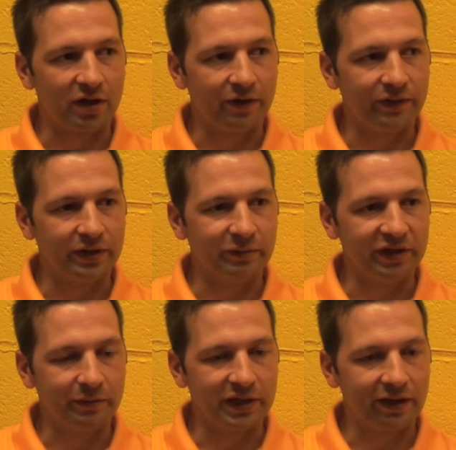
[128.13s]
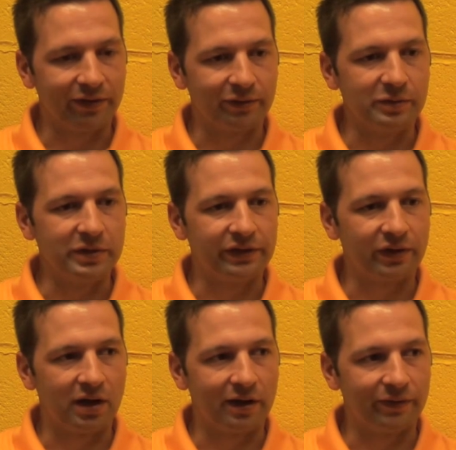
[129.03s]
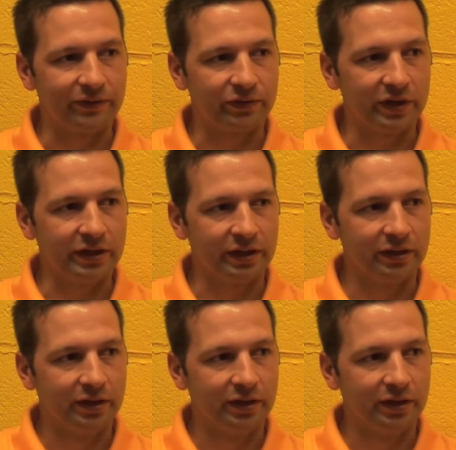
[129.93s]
often. And then we have 3 weeks off of training